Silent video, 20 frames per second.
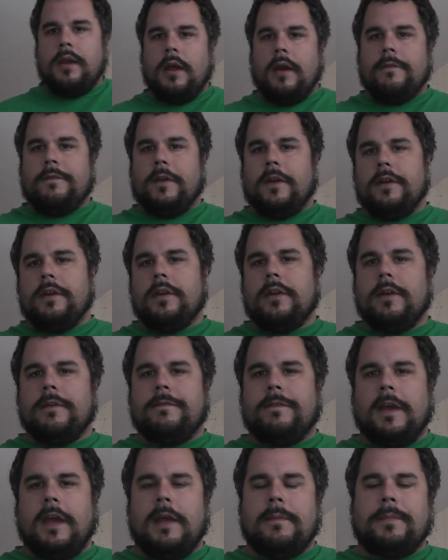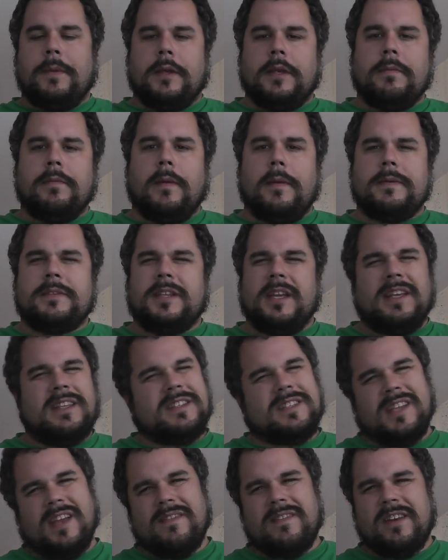Now, if you're new to vaping, you're probably saying
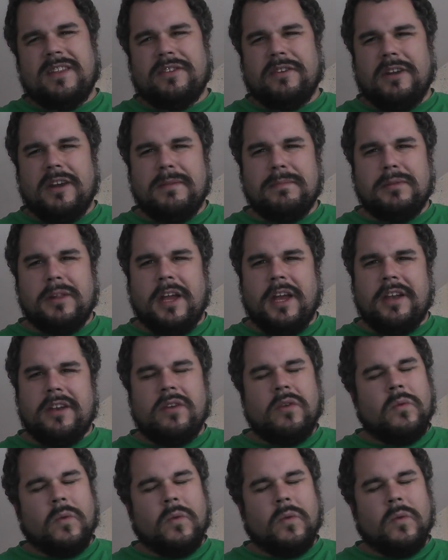70-30 blend.